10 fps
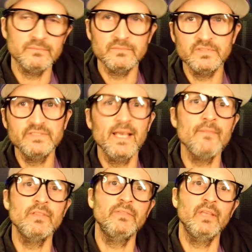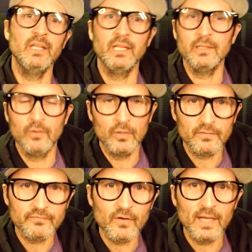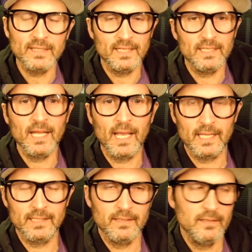7th inning on a Friday night?